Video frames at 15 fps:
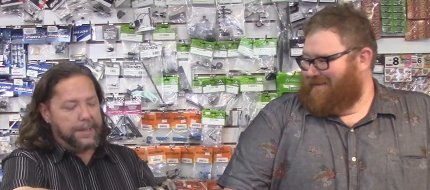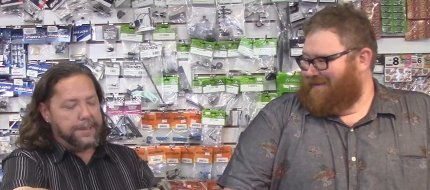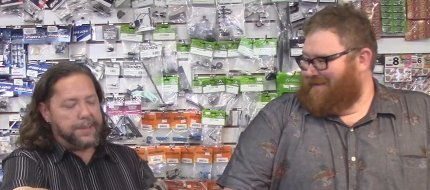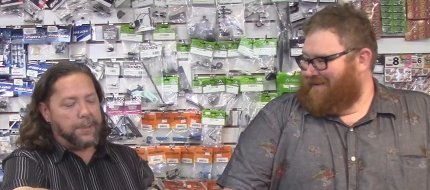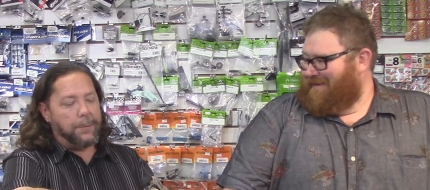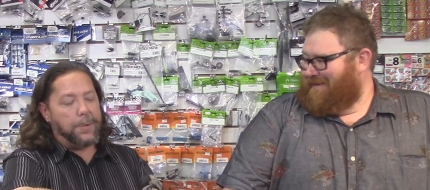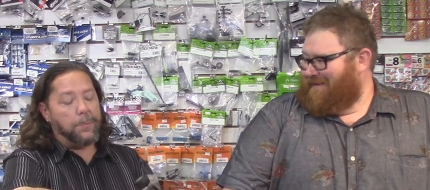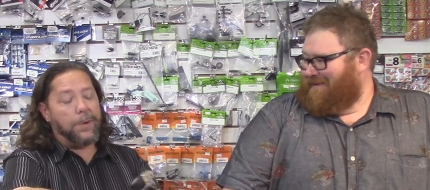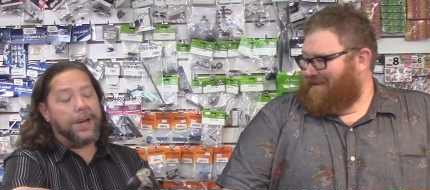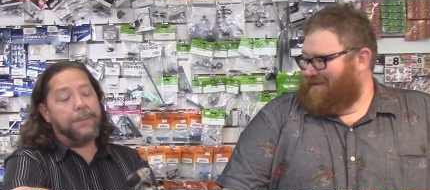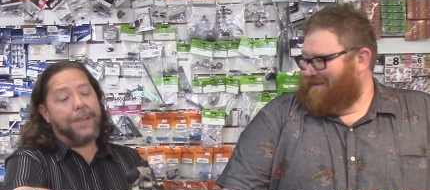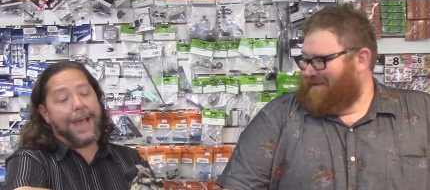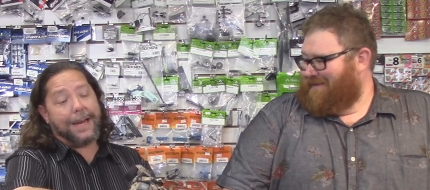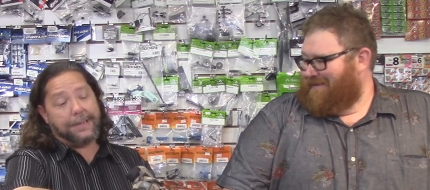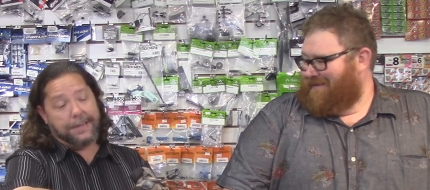Speaker 1: So to bring it
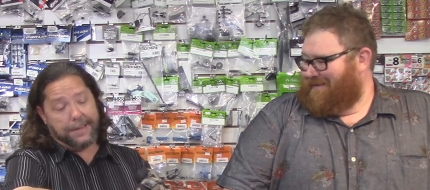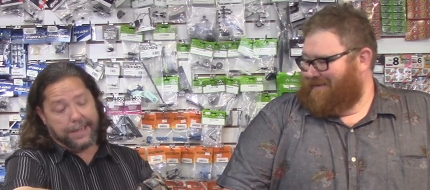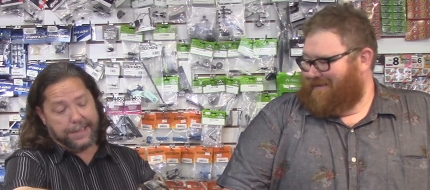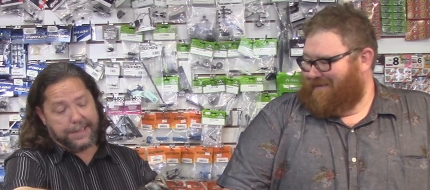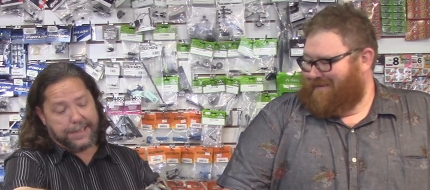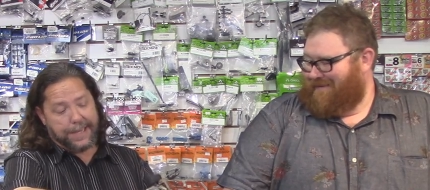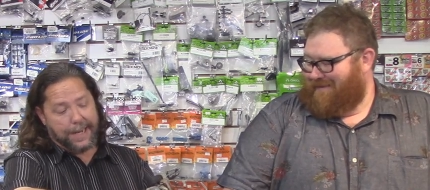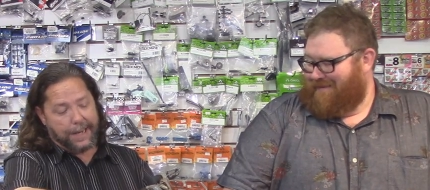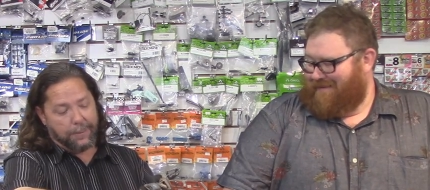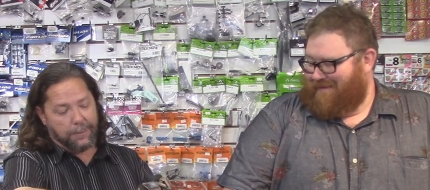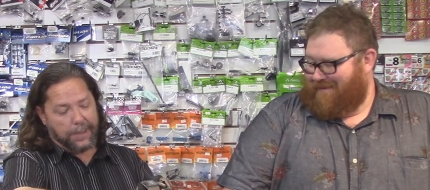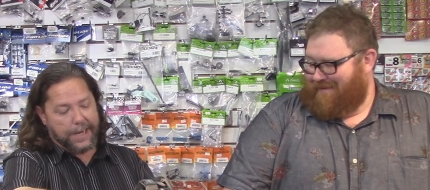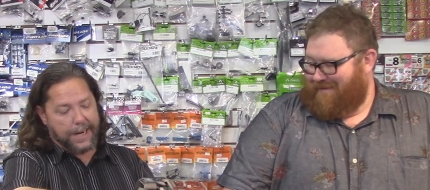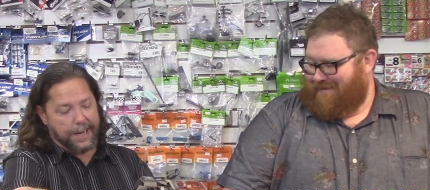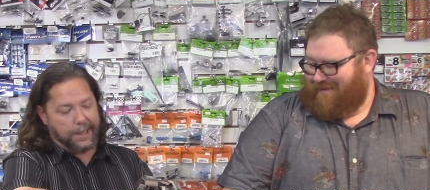back to this, uh,
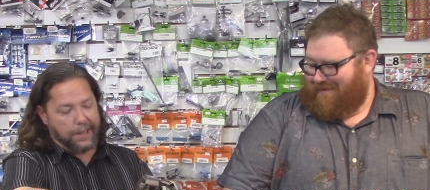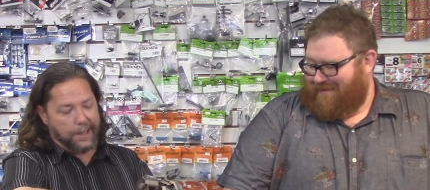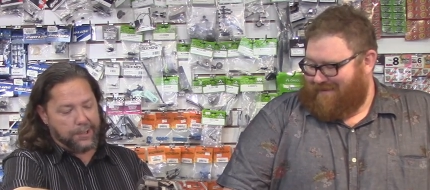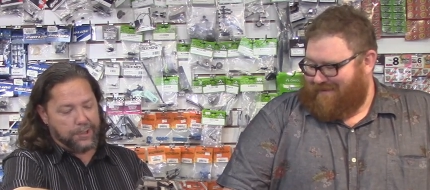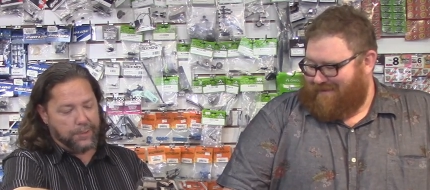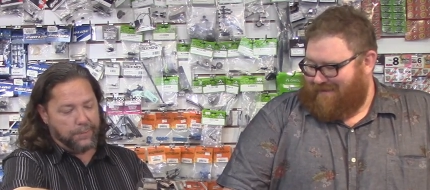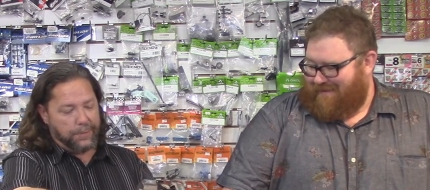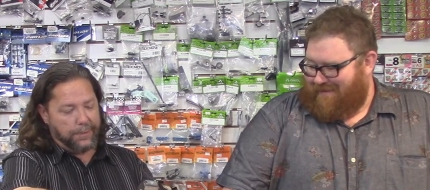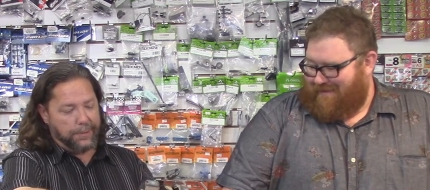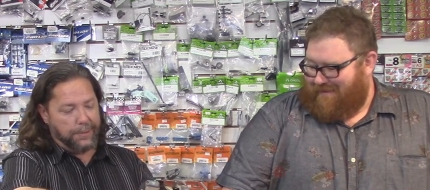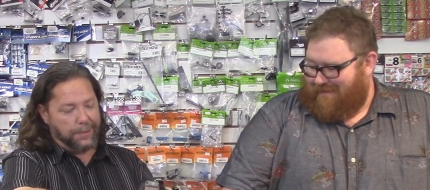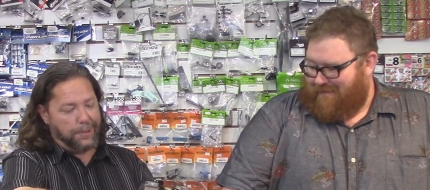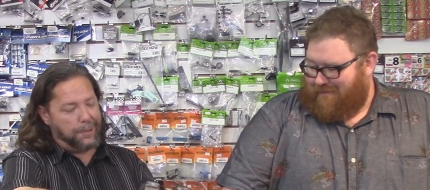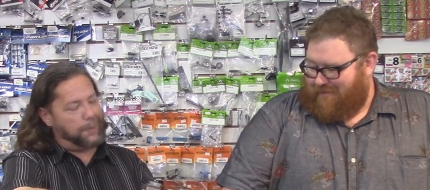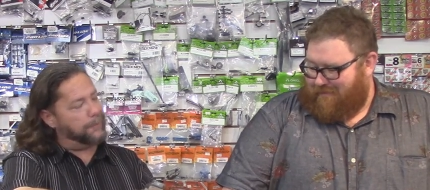we're kind of gushing. We're a
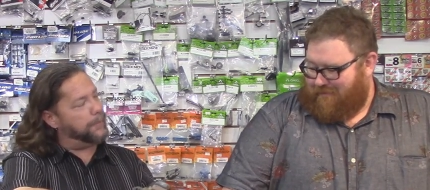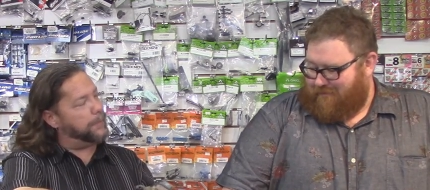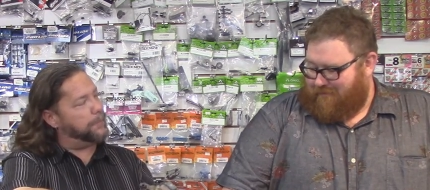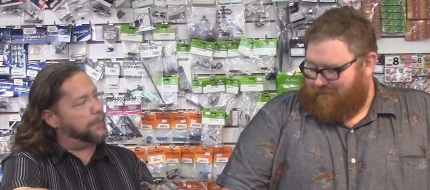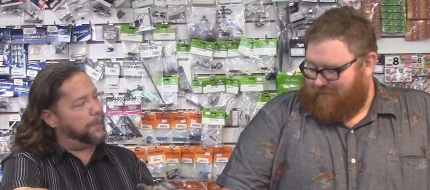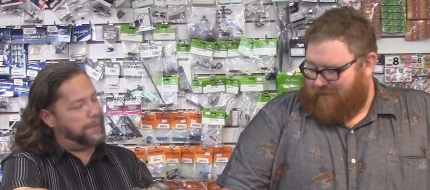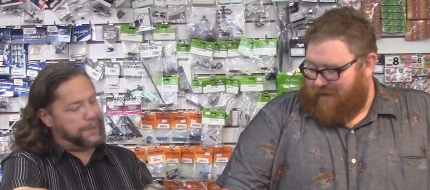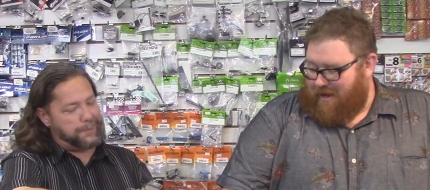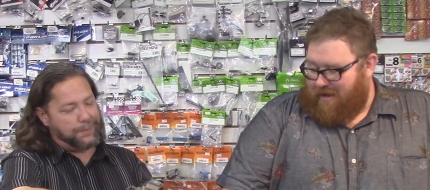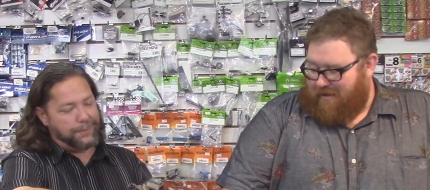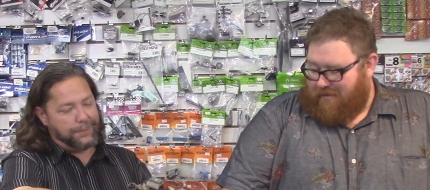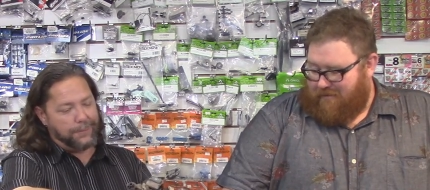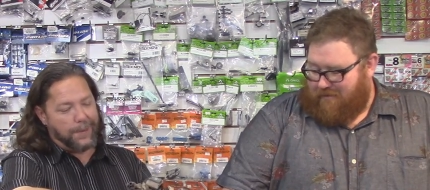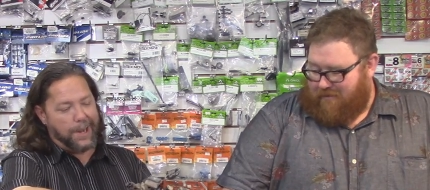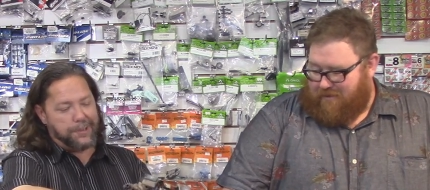little all over the place.
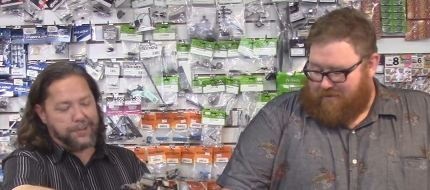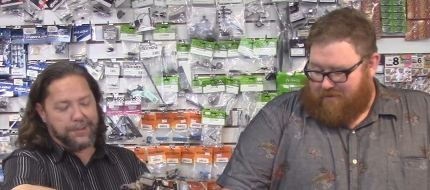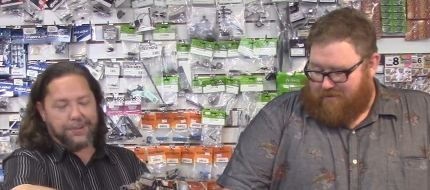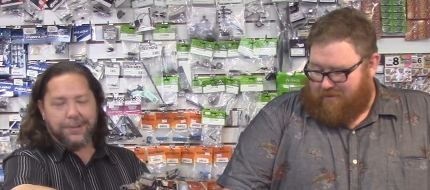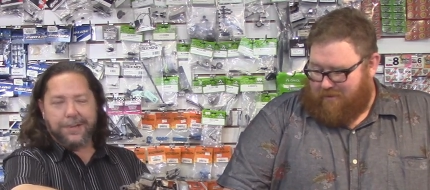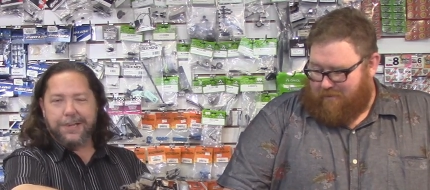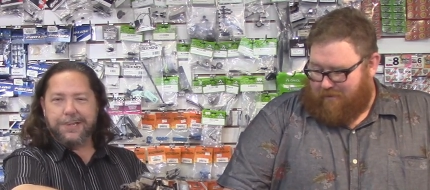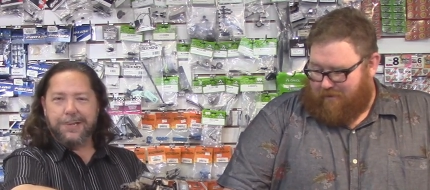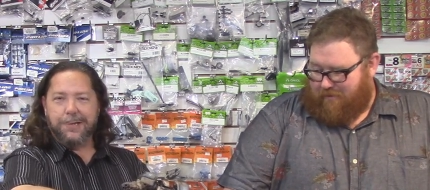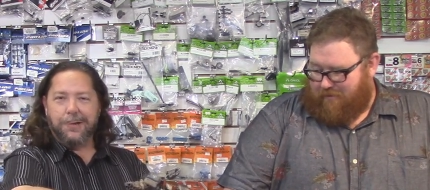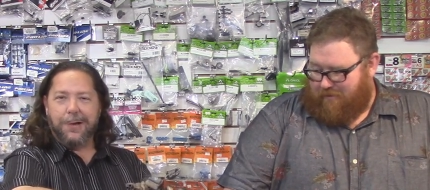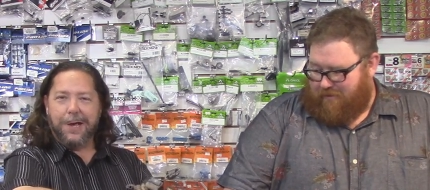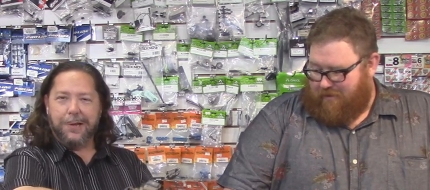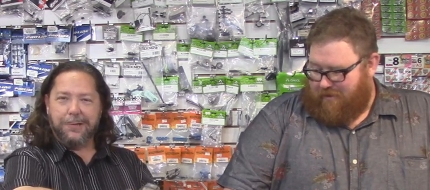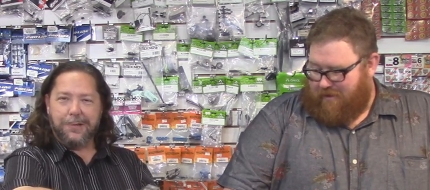Yeah, Roger doesn't cool.
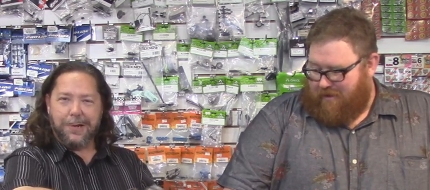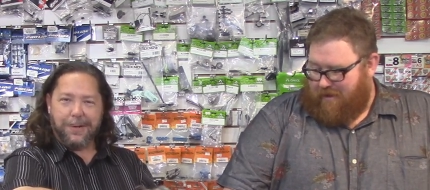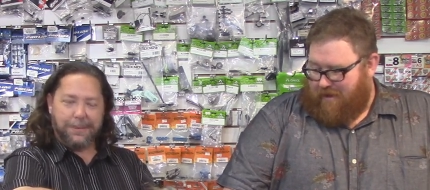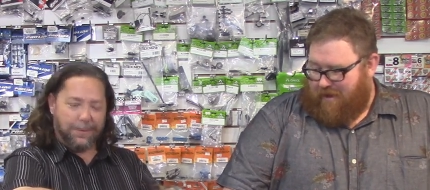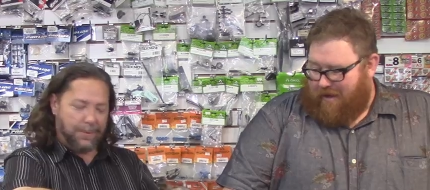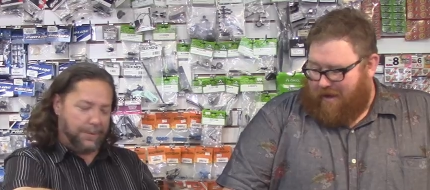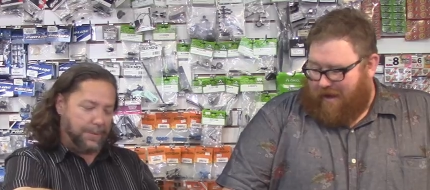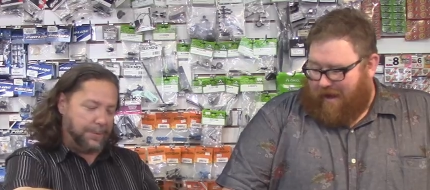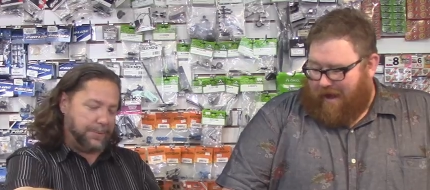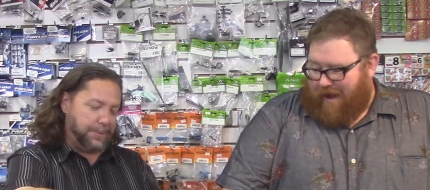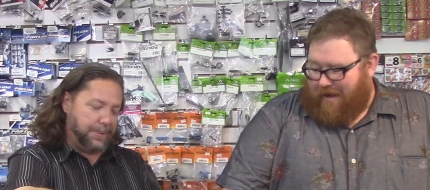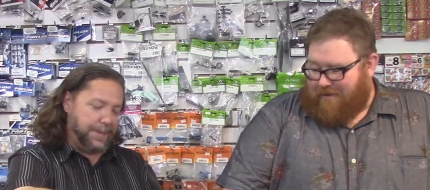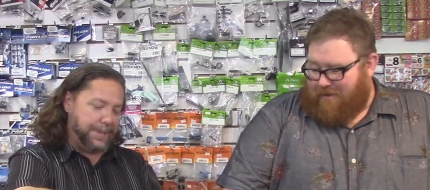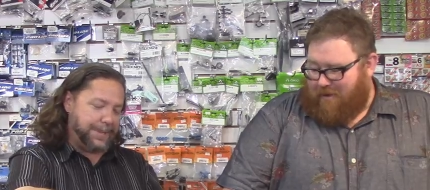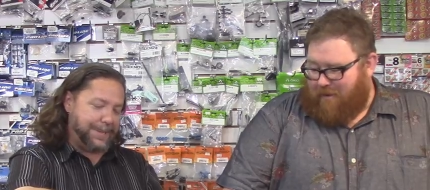know how to talk about robot toys.
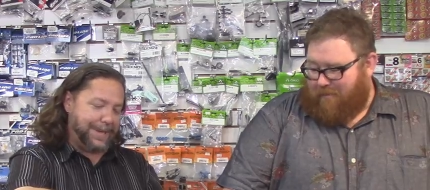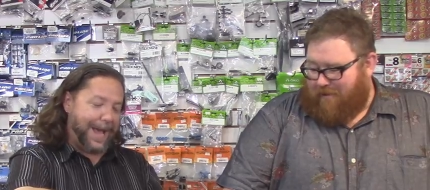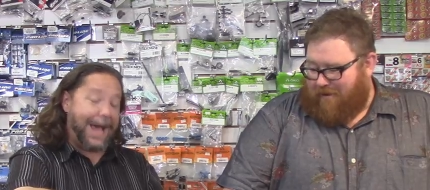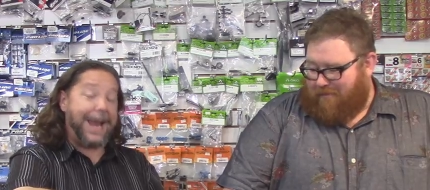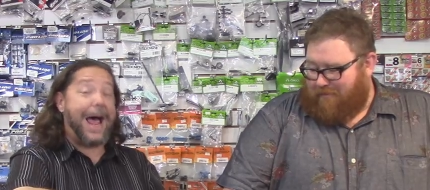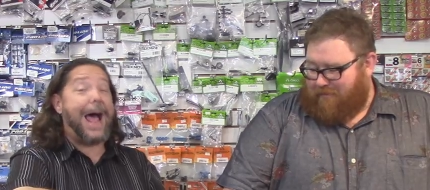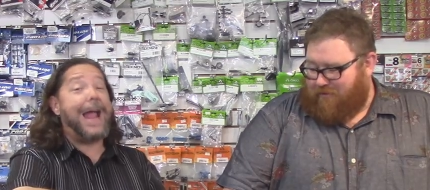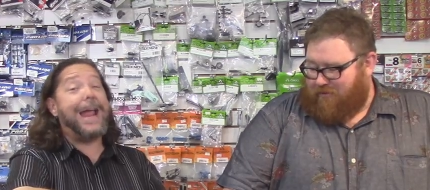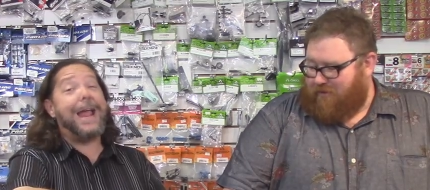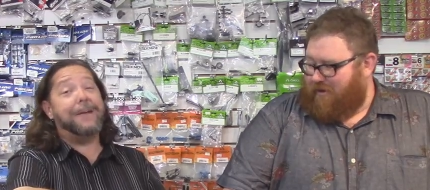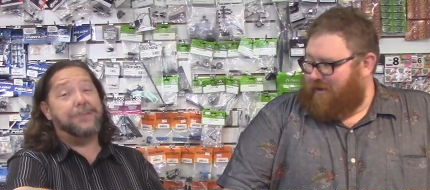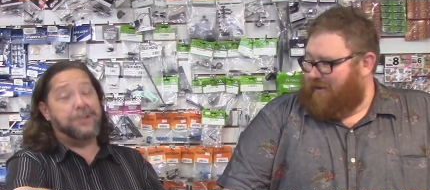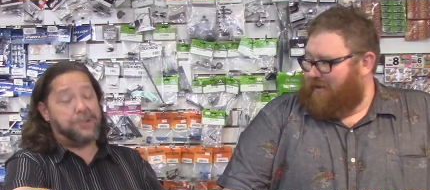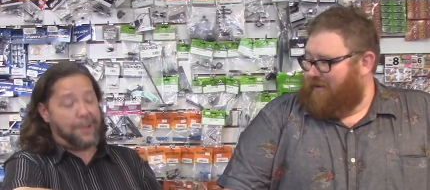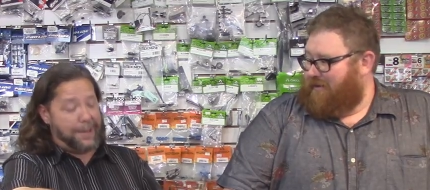I don't, but and I'm I have
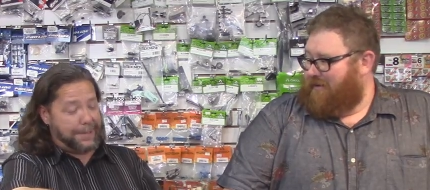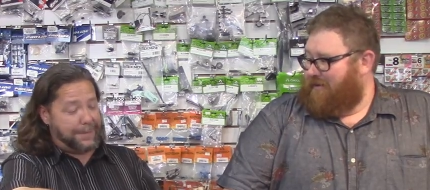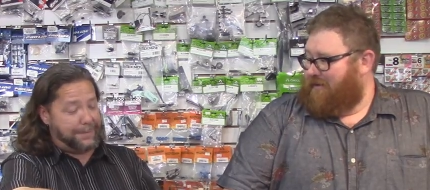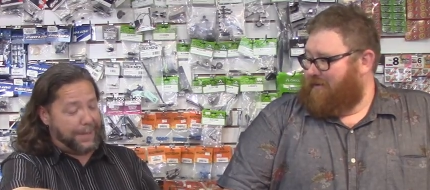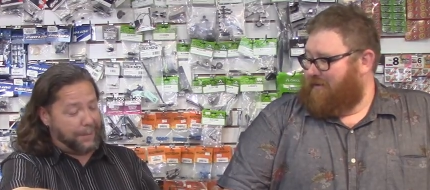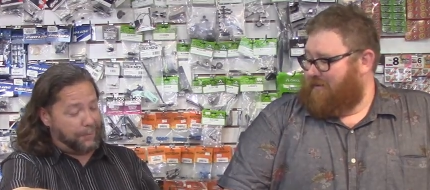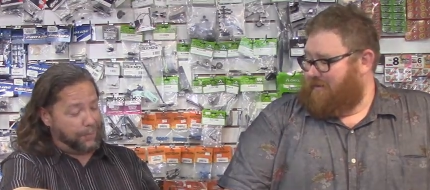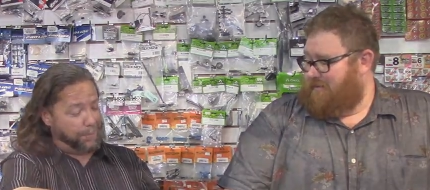not talked about a